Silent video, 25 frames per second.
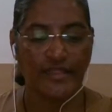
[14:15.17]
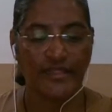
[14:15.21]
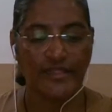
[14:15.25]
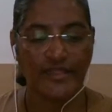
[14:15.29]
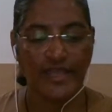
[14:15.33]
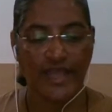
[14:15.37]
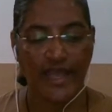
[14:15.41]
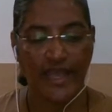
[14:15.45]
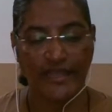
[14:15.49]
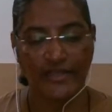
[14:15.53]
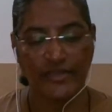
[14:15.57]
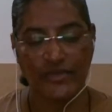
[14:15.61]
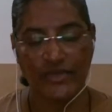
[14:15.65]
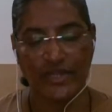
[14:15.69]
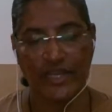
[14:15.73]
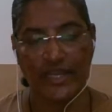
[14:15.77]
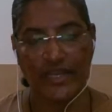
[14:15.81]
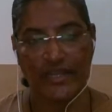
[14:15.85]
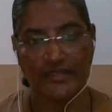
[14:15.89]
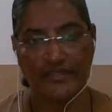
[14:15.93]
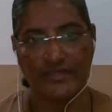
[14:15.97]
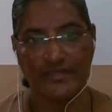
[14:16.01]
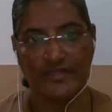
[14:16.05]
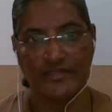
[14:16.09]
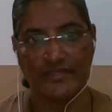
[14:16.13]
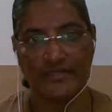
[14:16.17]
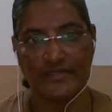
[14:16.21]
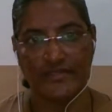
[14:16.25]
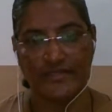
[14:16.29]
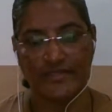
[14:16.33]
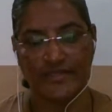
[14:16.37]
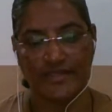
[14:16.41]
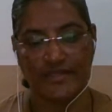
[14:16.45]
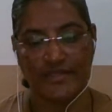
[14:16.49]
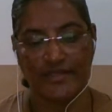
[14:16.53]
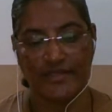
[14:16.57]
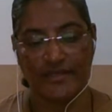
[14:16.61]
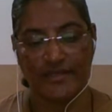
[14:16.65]
their
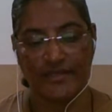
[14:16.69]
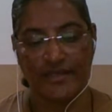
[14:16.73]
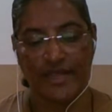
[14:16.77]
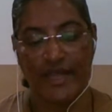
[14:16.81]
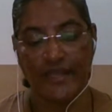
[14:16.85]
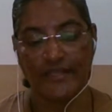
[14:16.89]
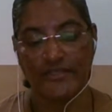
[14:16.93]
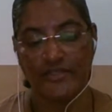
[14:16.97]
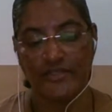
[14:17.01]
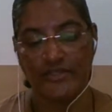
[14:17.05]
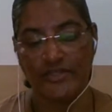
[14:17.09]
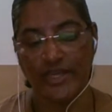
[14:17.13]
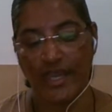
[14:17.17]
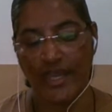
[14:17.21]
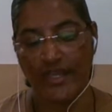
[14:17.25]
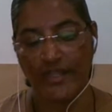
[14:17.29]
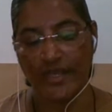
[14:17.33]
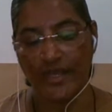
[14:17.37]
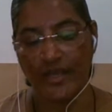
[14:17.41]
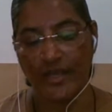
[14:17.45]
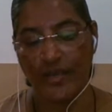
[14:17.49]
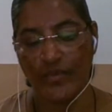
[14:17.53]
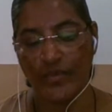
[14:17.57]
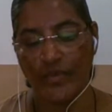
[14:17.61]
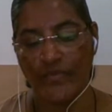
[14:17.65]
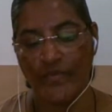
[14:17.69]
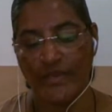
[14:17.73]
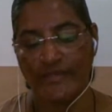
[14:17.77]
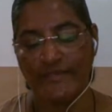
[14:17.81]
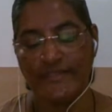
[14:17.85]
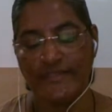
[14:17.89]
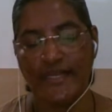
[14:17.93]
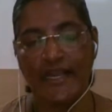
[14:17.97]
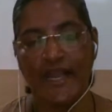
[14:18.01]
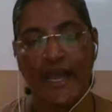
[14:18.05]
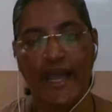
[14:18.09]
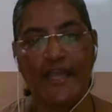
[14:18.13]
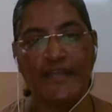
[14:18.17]
educators, and together we
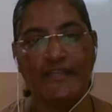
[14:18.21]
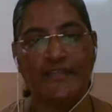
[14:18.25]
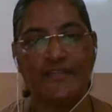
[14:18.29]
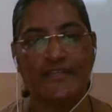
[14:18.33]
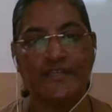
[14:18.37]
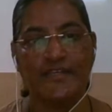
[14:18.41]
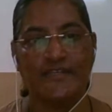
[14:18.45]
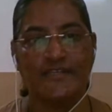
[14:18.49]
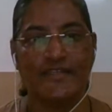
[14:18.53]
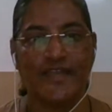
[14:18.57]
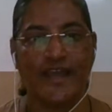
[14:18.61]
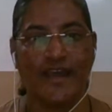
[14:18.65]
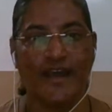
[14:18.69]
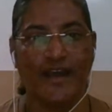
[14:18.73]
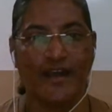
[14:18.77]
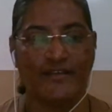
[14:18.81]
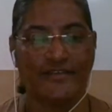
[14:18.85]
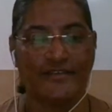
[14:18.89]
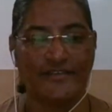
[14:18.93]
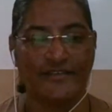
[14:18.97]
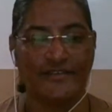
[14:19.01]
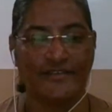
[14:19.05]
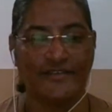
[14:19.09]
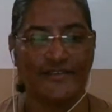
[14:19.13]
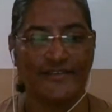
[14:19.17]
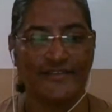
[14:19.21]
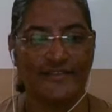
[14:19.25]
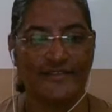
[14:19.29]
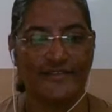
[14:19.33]
will delight His heart.